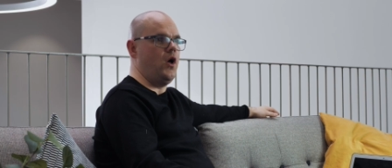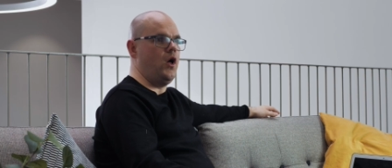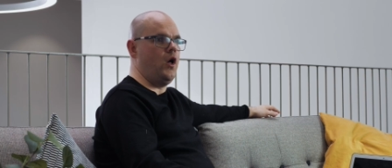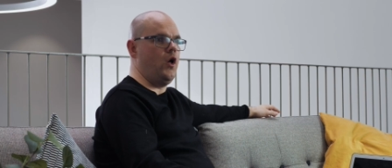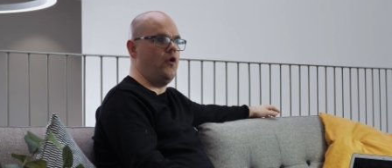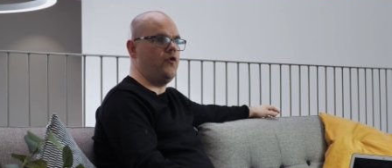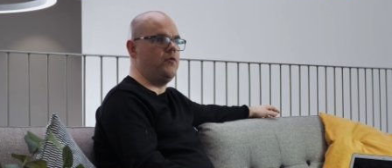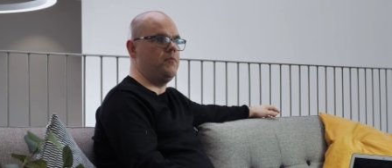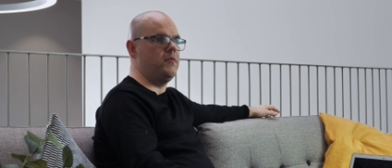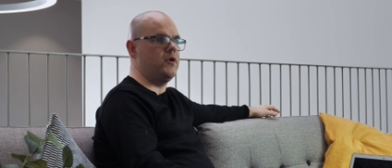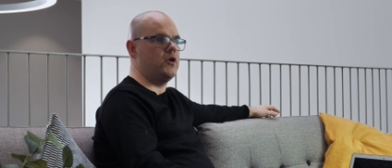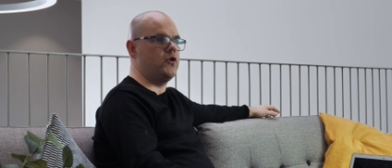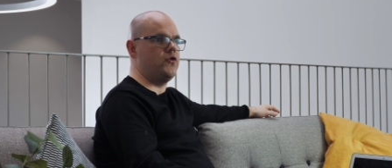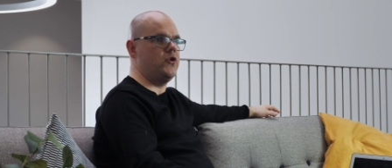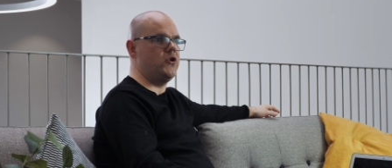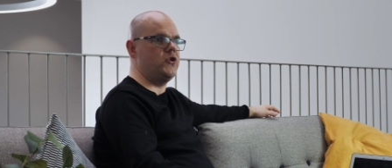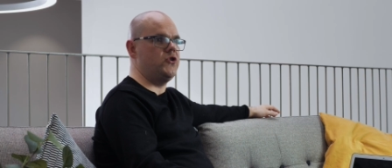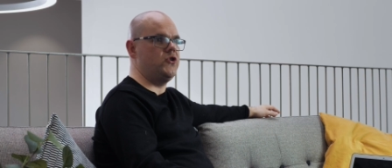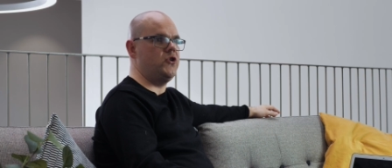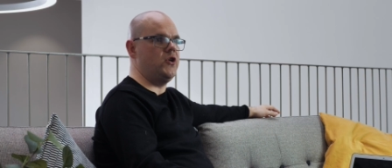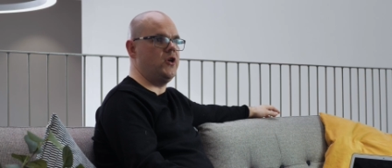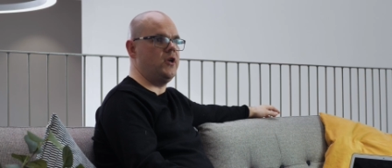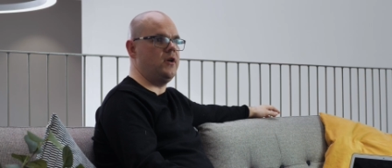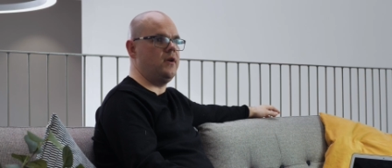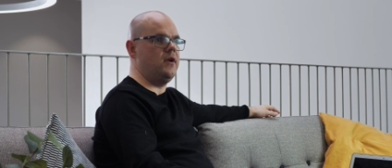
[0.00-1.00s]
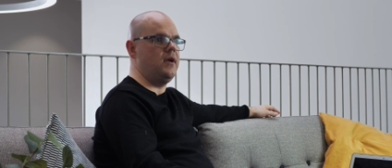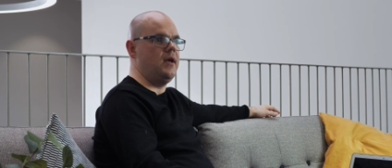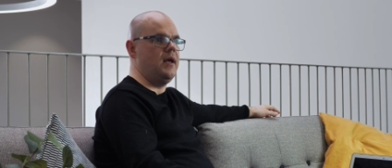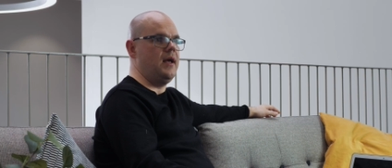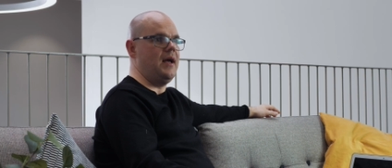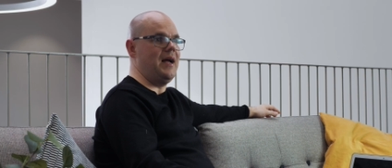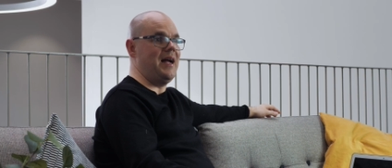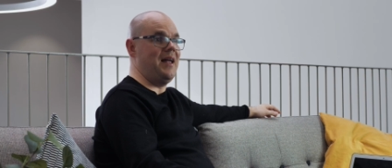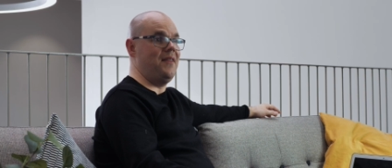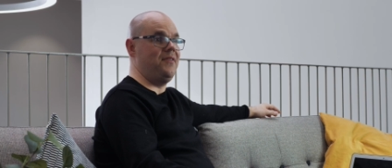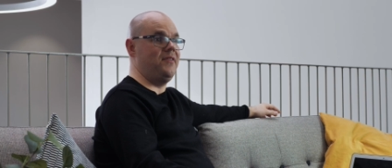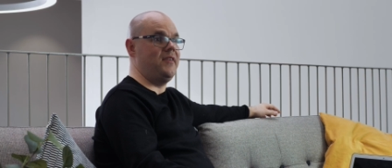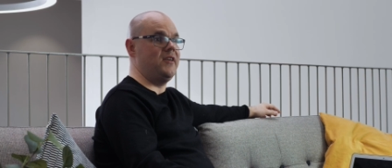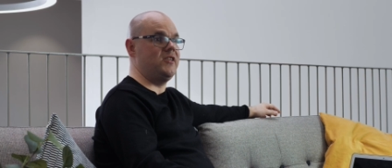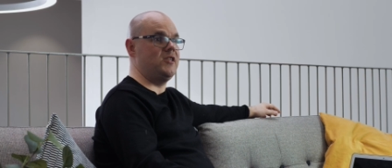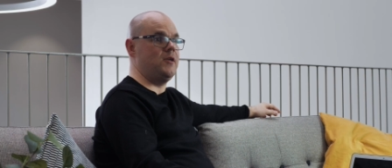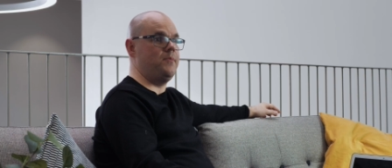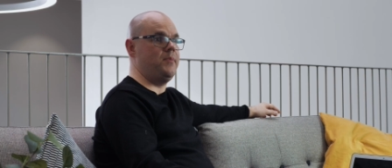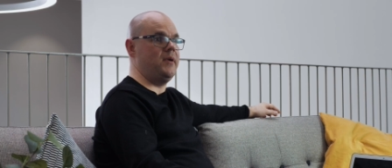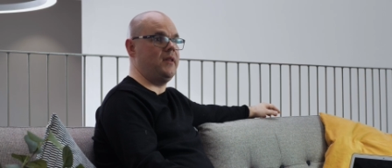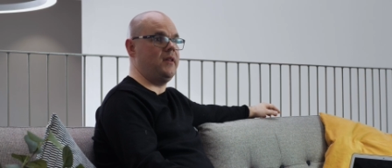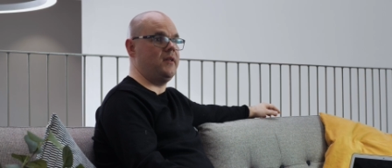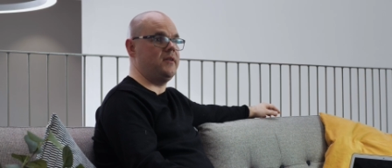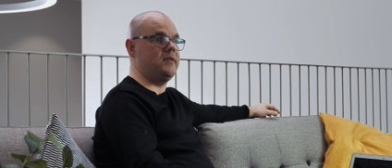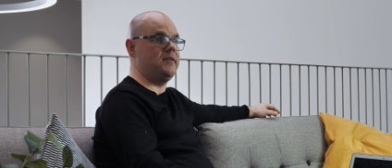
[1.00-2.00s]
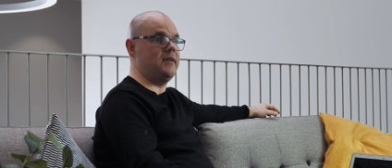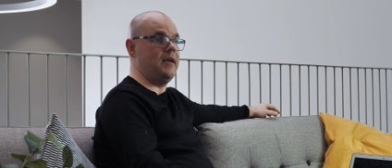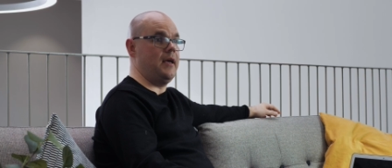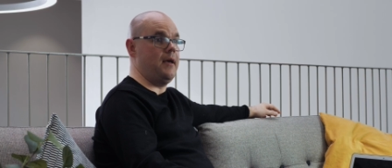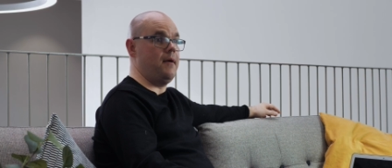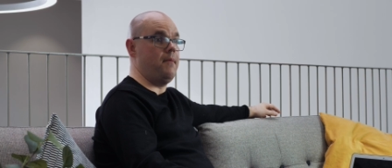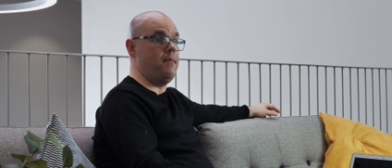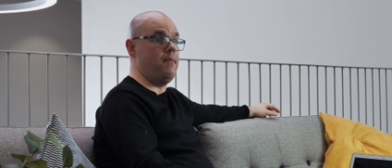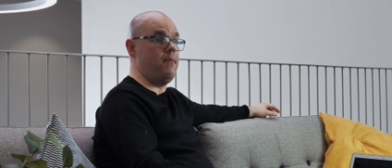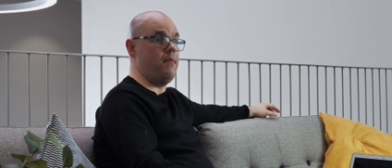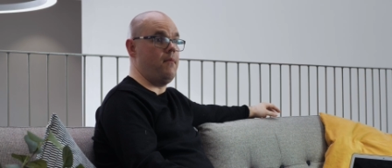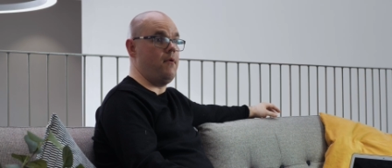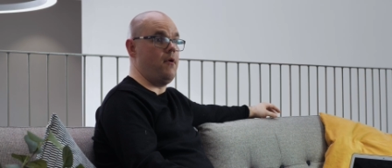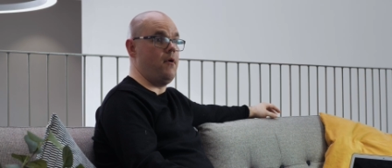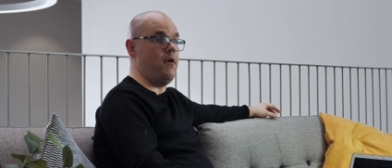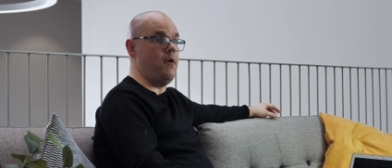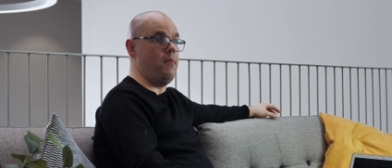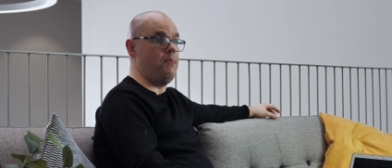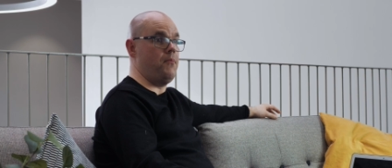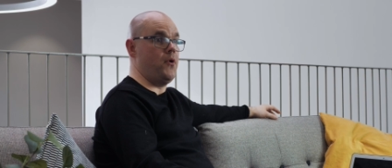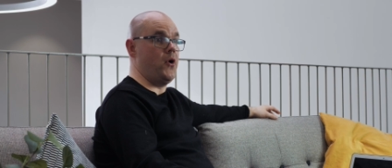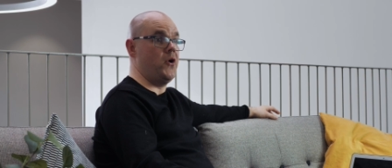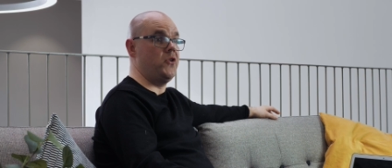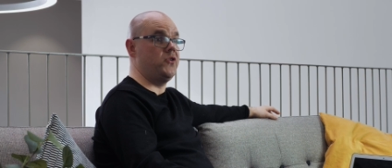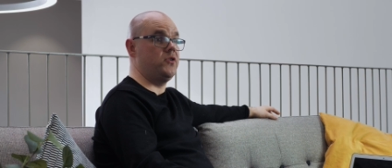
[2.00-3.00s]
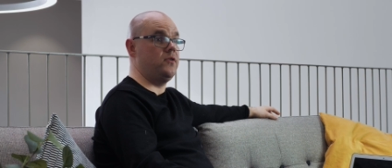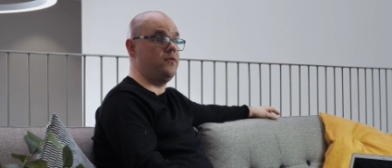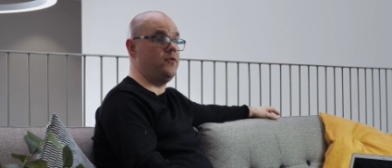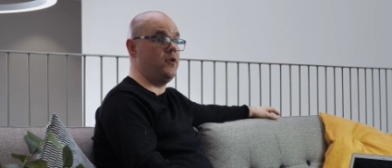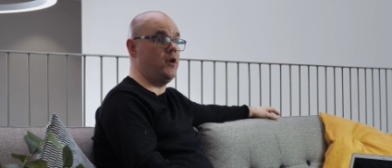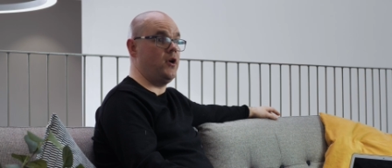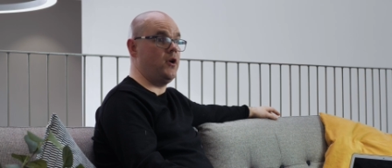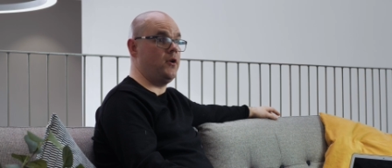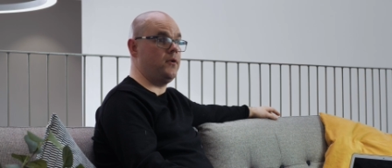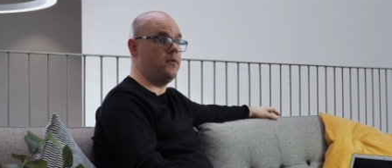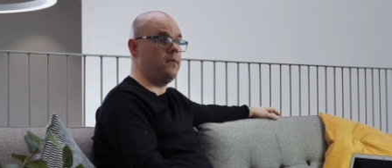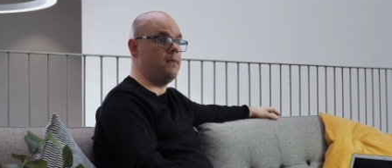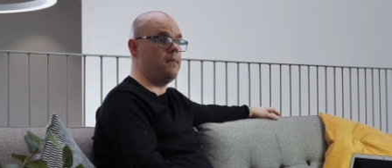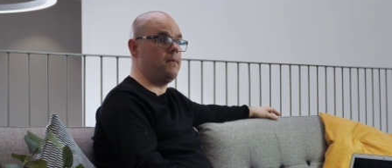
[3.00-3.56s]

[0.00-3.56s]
all from a Christian and disability point of view.